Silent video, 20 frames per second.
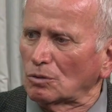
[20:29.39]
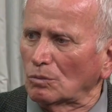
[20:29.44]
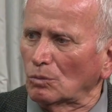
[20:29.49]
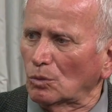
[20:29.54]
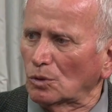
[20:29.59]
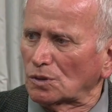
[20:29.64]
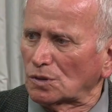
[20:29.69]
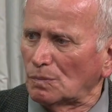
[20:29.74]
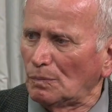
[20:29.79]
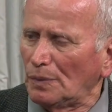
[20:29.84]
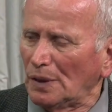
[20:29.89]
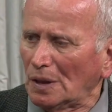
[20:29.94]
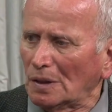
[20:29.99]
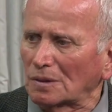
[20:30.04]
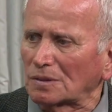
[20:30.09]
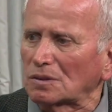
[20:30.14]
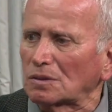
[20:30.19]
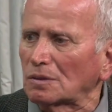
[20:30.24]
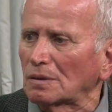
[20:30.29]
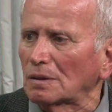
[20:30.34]
was
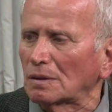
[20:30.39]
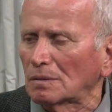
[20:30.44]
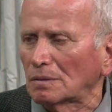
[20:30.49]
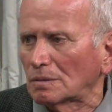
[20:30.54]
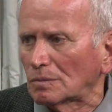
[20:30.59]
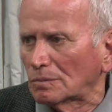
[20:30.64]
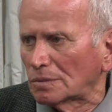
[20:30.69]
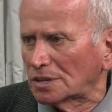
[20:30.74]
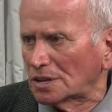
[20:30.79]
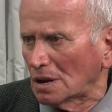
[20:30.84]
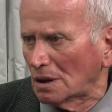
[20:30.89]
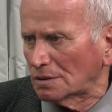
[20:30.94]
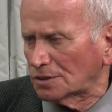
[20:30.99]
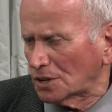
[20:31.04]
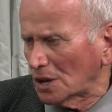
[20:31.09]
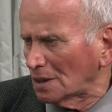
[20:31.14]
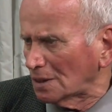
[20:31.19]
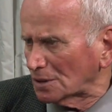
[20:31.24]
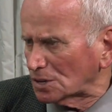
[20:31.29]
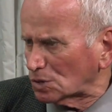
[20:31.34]
built.
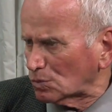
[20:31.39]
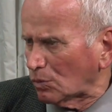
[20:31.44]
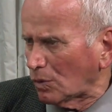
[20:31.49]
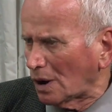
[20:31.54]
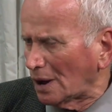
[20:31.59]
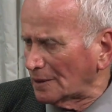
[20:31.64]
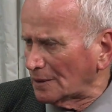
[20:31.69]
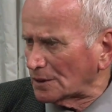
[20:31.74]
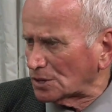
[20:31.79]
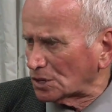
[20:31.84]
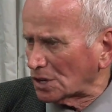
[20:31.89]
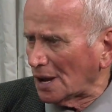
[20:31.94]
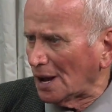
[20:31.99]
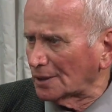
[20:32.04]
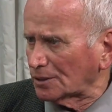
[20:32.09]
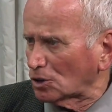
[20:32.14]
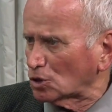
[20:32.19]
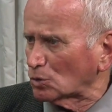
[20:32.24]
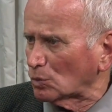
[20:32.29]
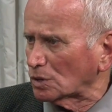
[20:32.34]
Tell us why this
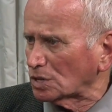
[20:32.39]
cottage was